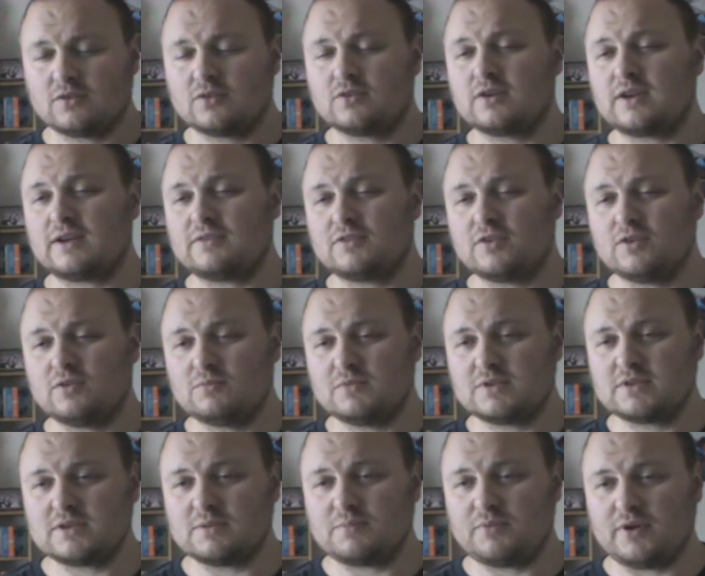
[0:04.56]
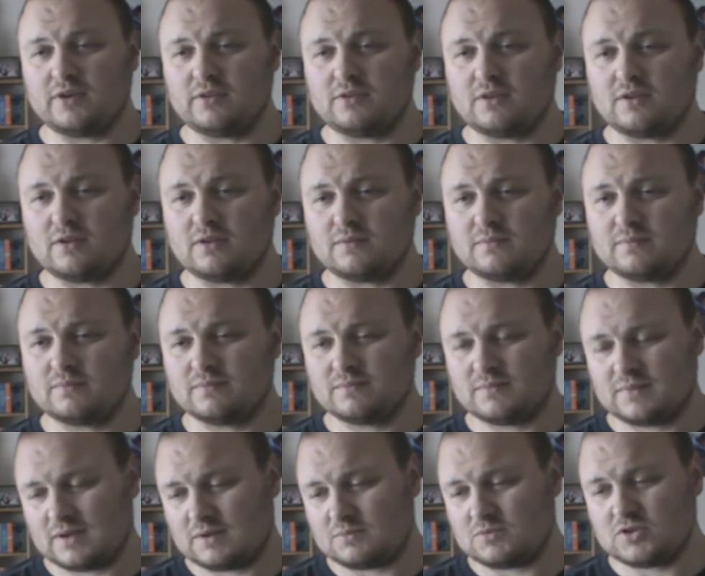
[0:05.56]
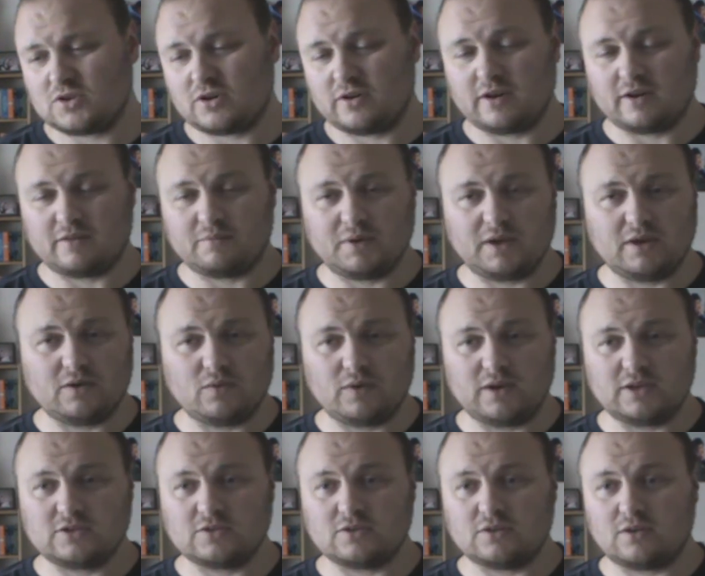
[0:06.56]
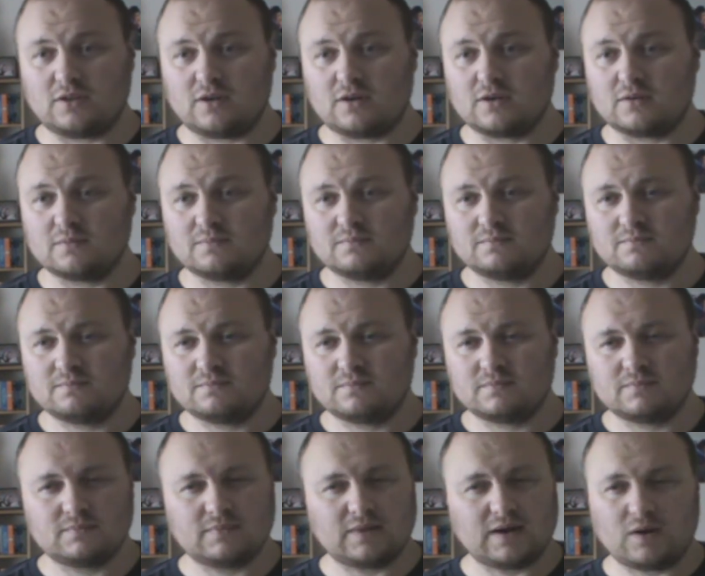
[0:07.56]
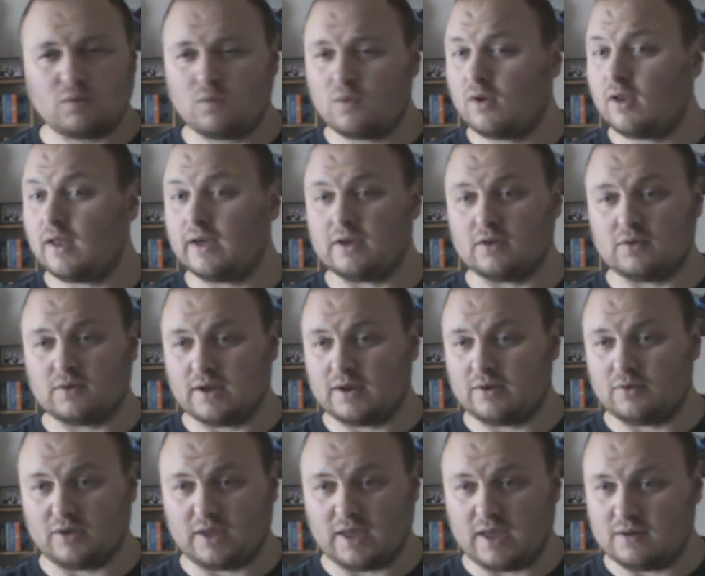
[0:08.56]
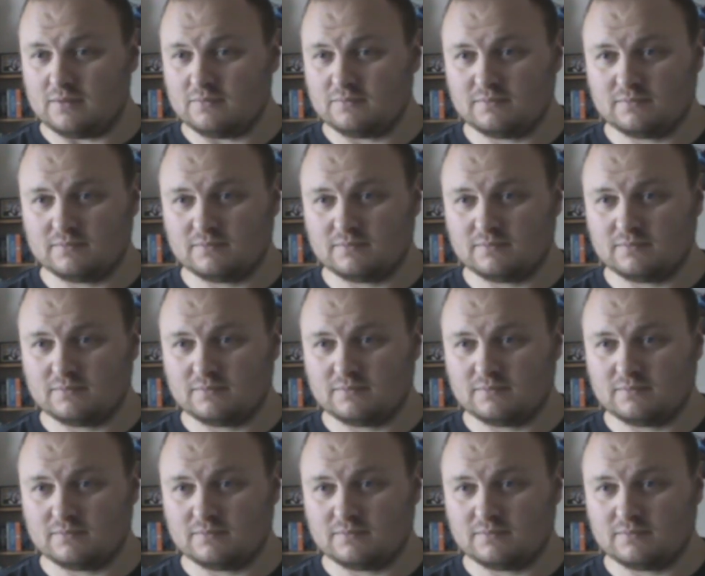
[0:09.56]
Good afternoon, Mr. President. I'm sorry I've been away so long. I won't let you down again.